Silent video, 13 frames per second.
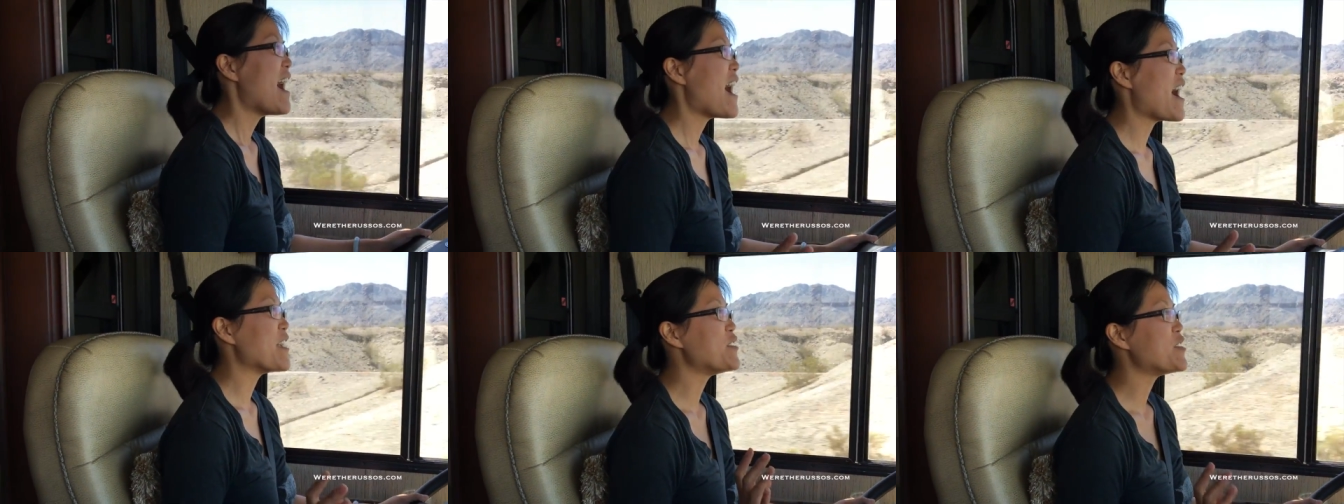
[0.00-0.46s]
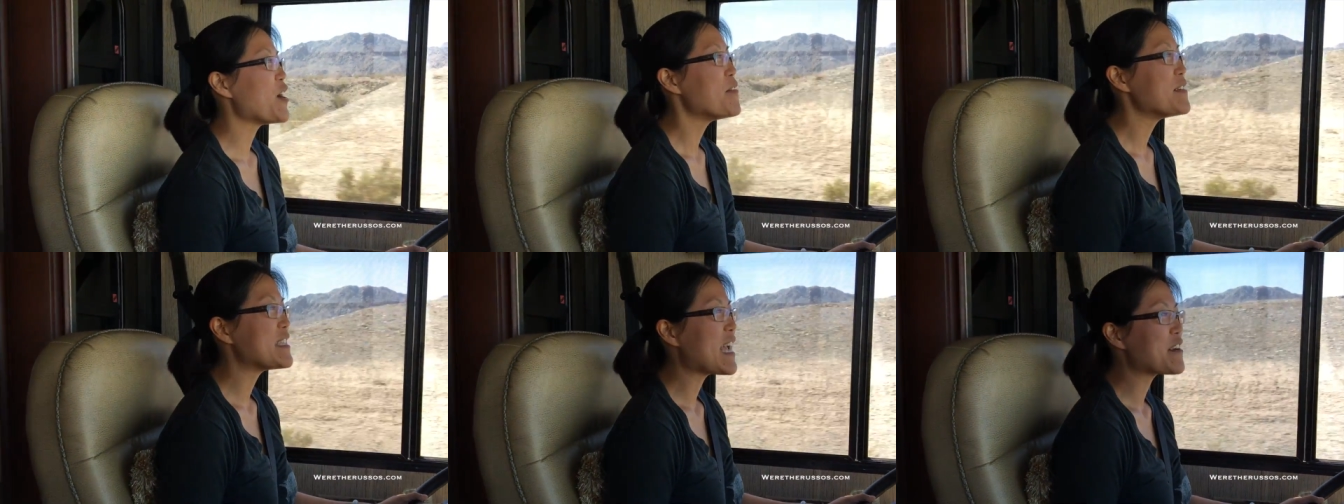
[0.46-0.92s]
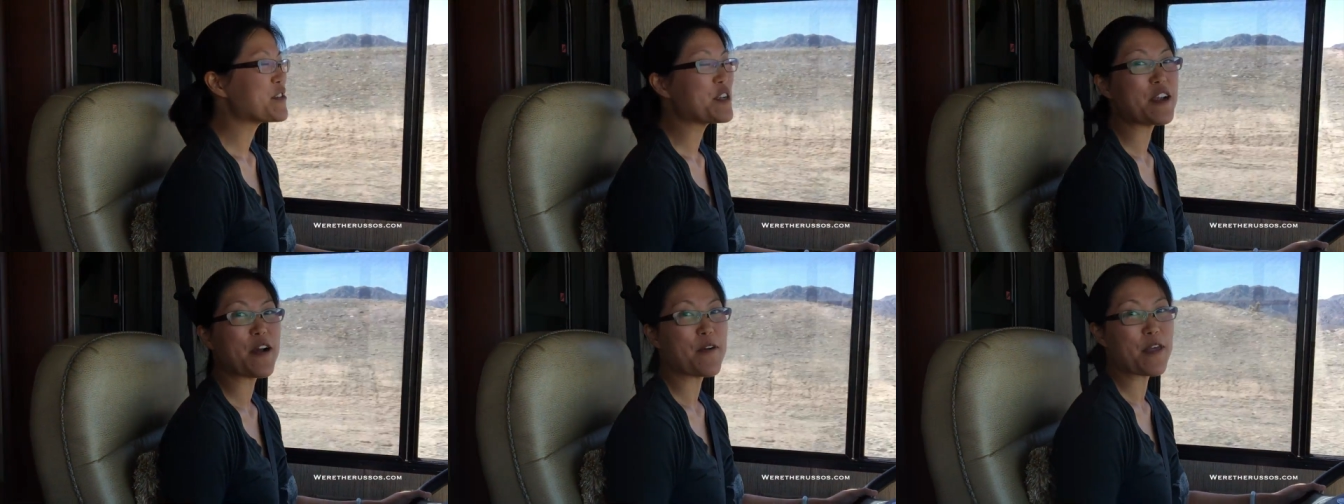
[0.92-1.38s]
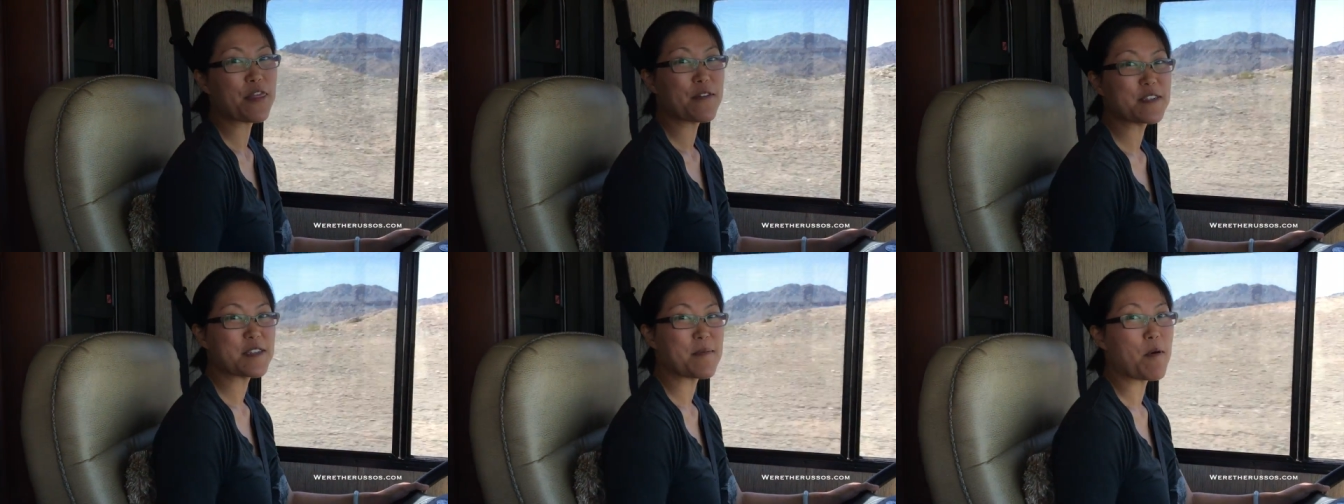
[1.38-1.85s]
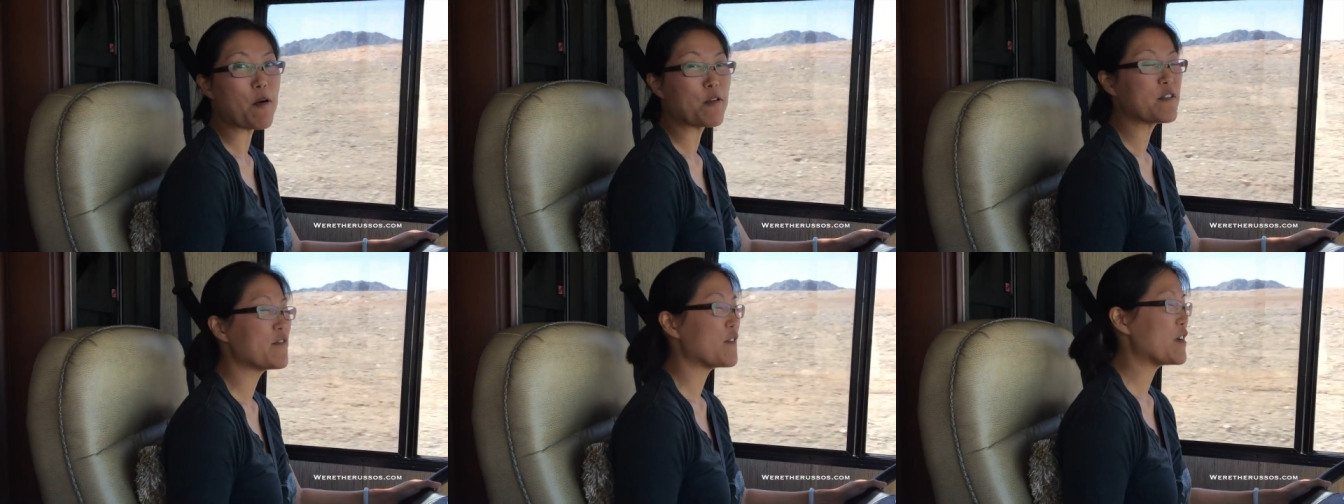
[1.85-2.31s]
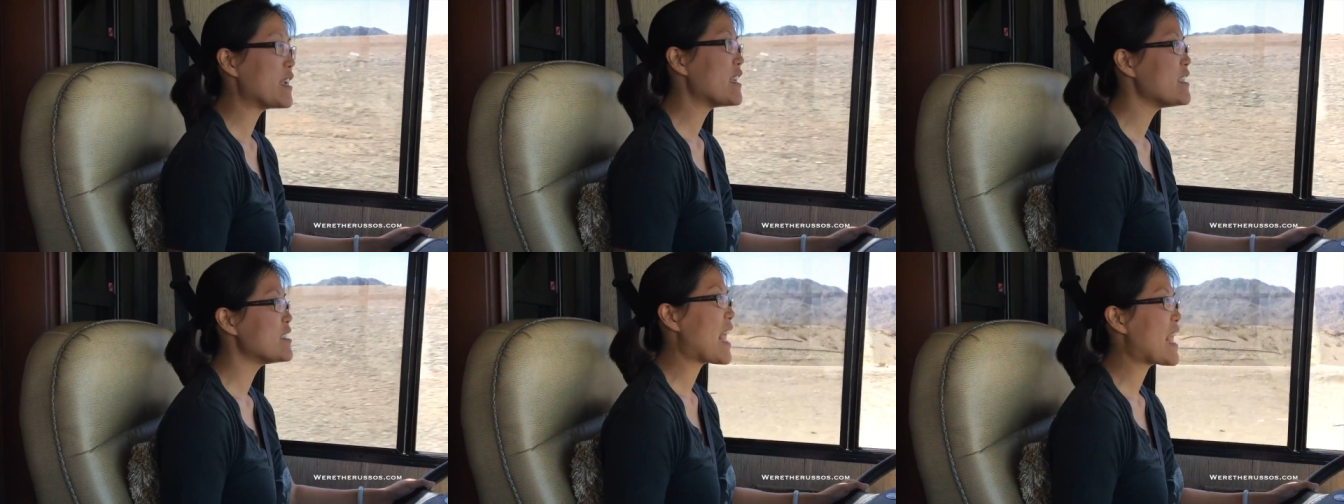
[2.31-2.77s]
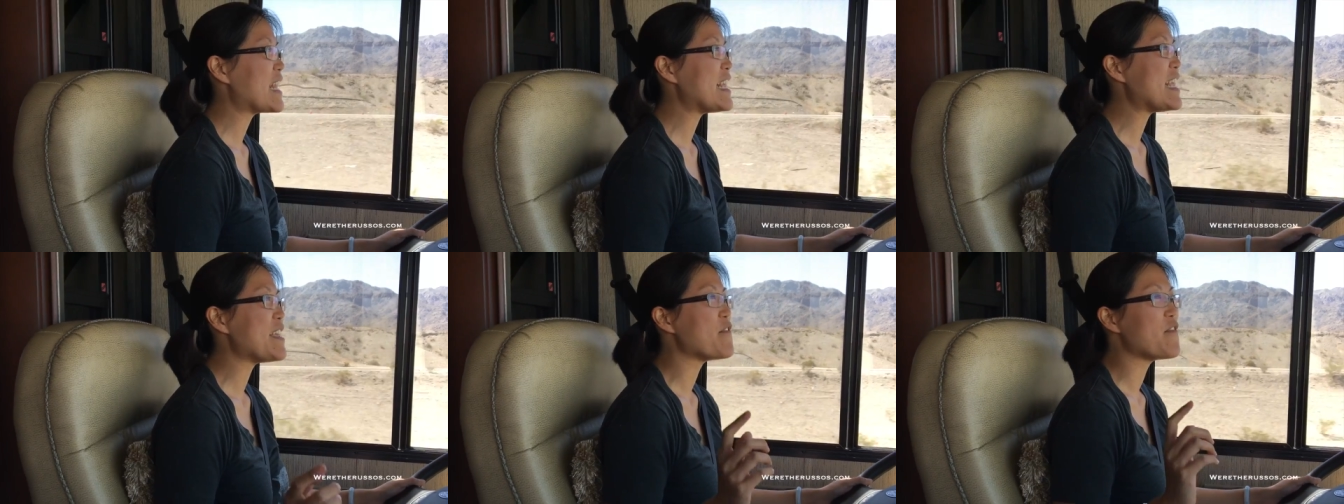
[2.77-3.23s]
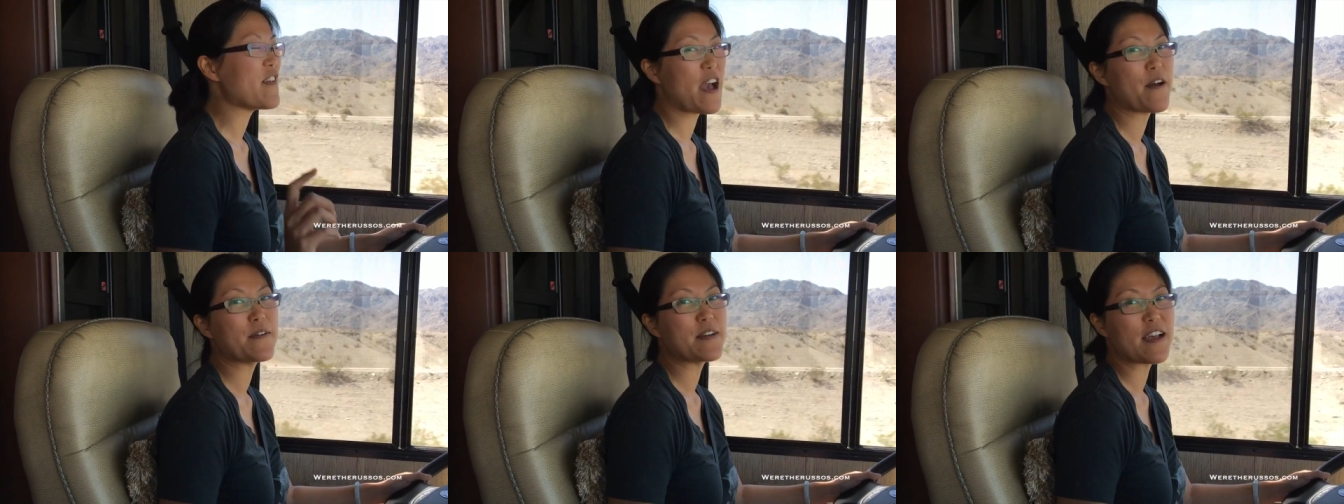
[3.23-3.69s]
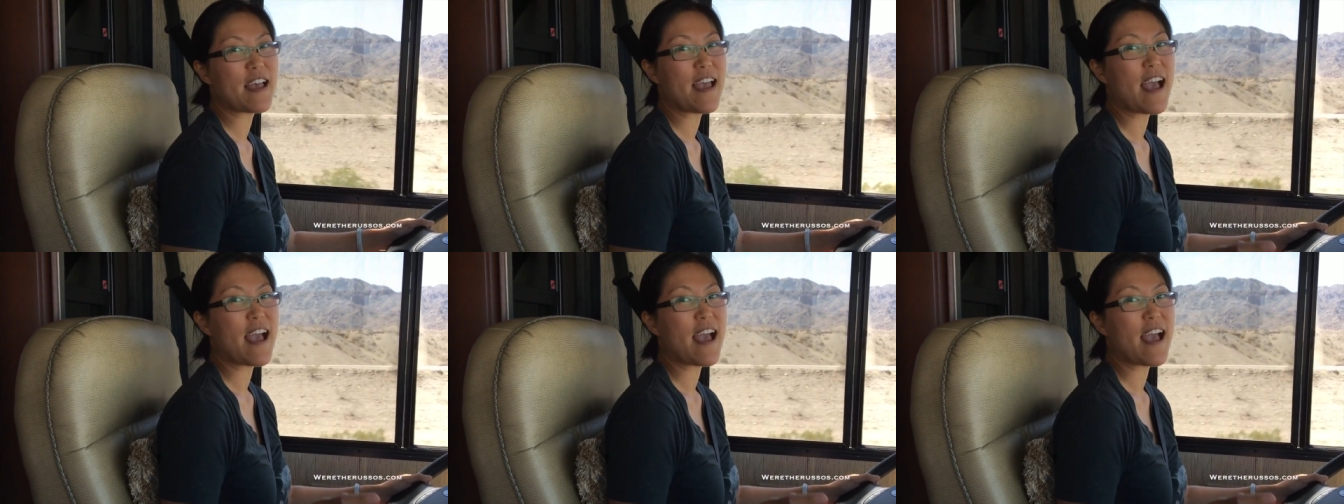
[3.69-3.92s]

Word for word: Uh, Joe is actually going through some old footage and he found